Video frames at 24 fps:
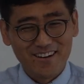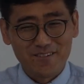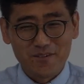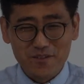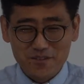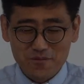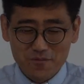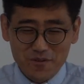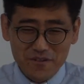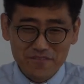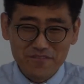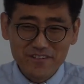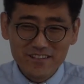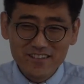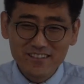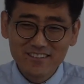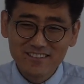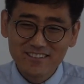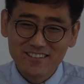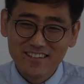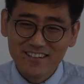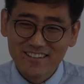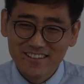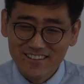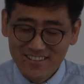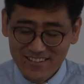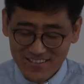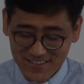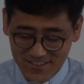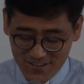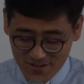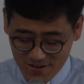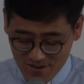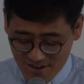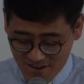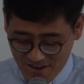was revealed
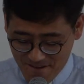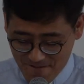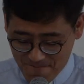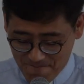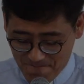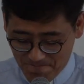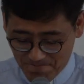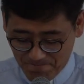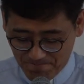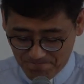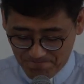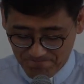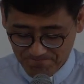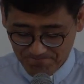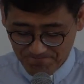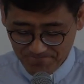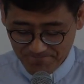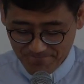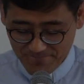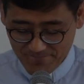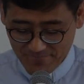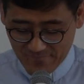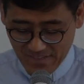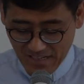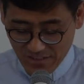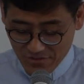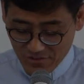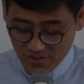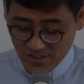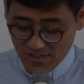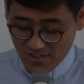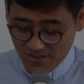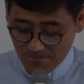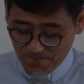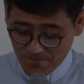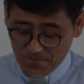to him.
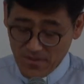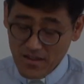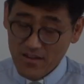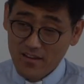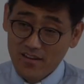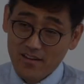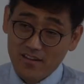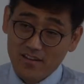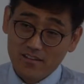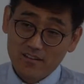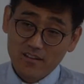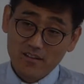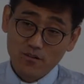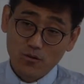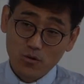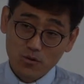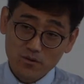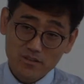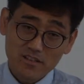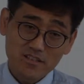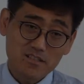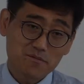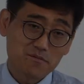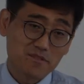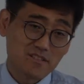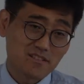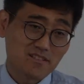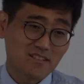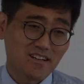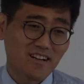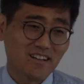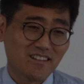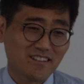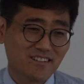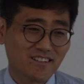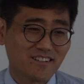Actually, the Old Testament
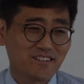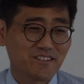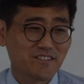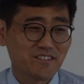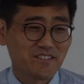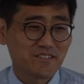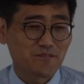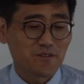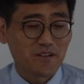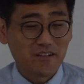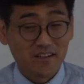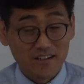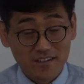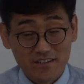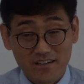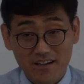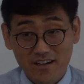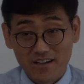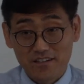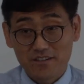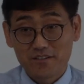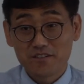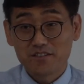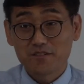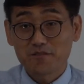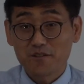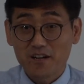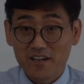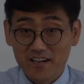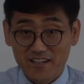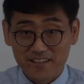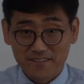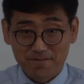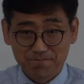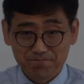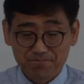scholar Chris
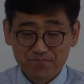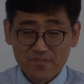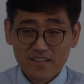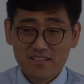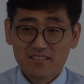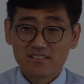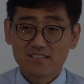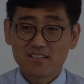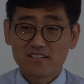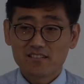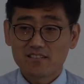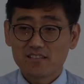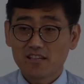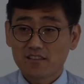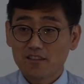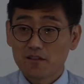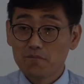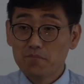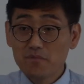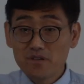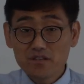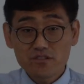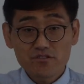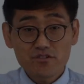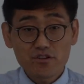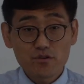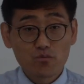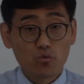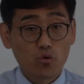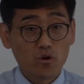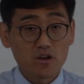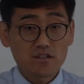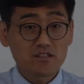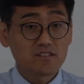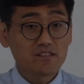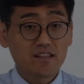Wright says that the mystery
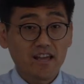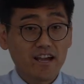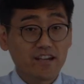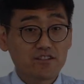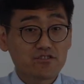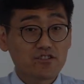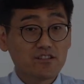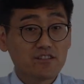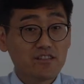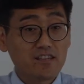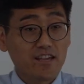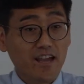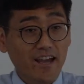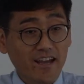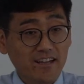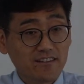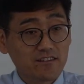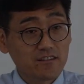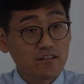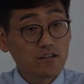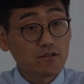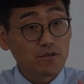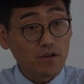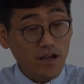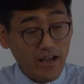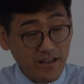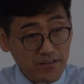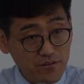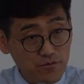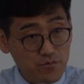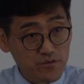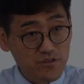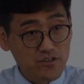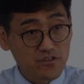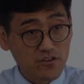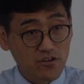wasn't actually the
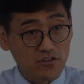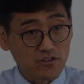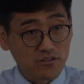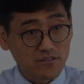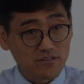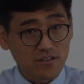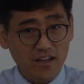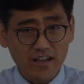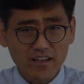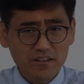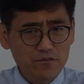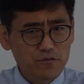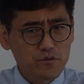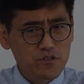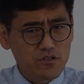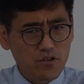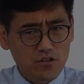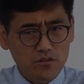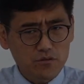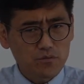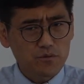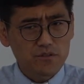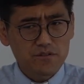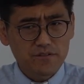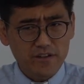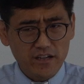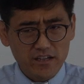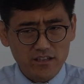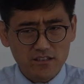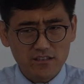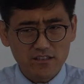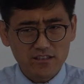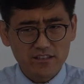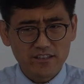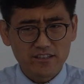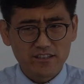end result. The end result was very
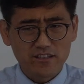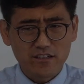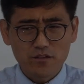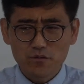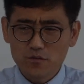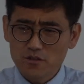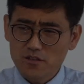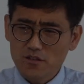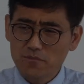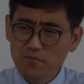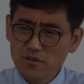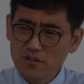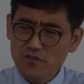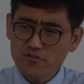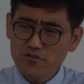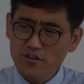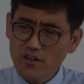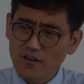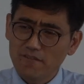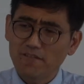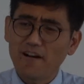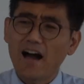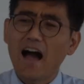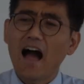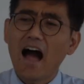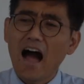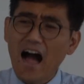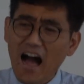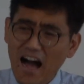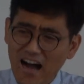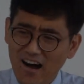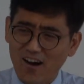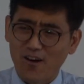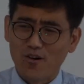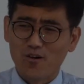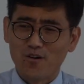clear. It was the mystery of
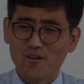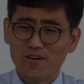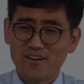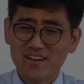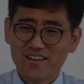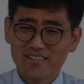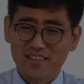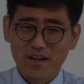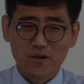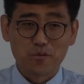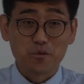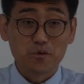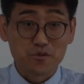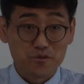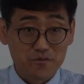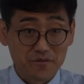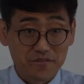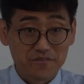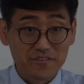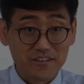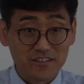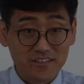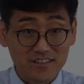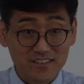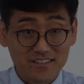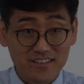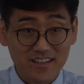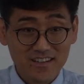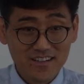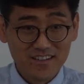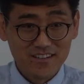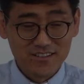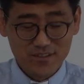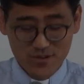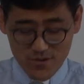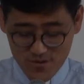how that was revealed
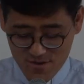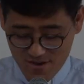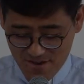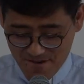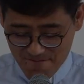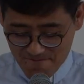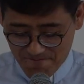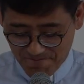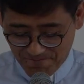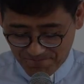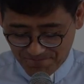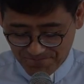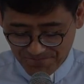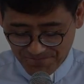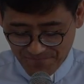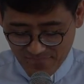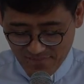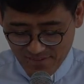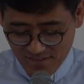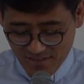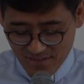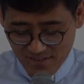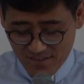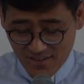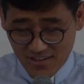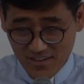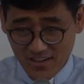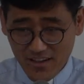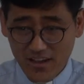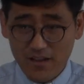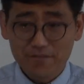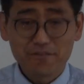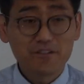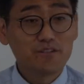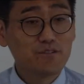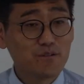to him.
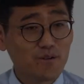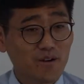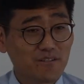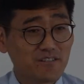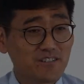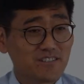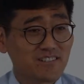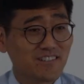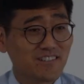Have you ever